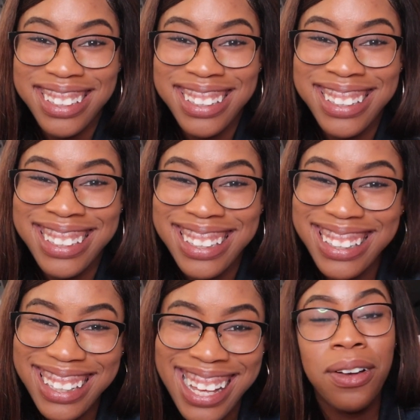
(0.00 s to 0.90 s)

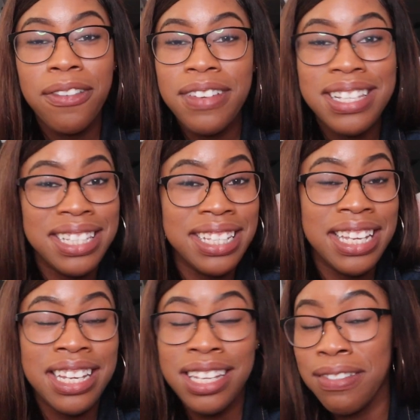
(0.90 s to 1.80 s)
No offense to
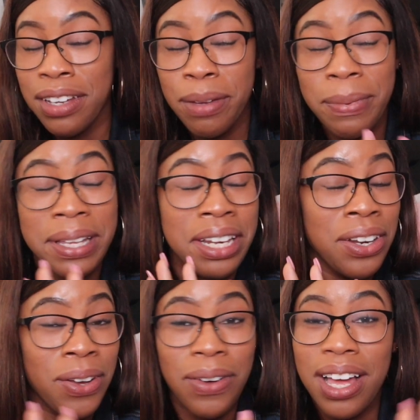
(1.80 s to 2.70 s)
any of y'all, but
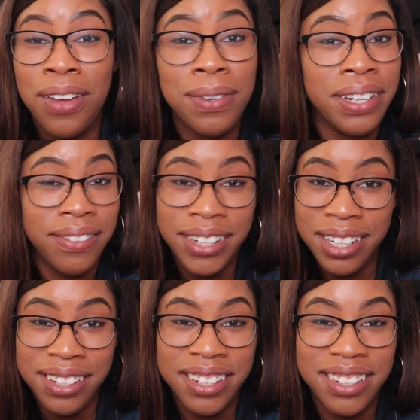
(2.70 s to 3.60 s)
no, I would never
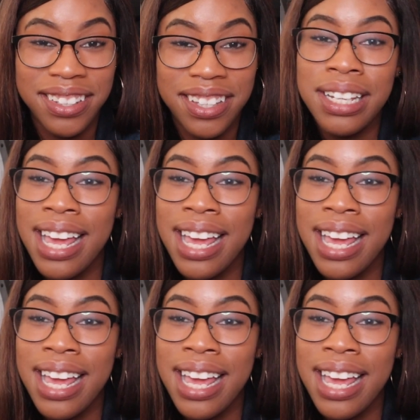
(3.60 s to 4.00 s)
date a girl.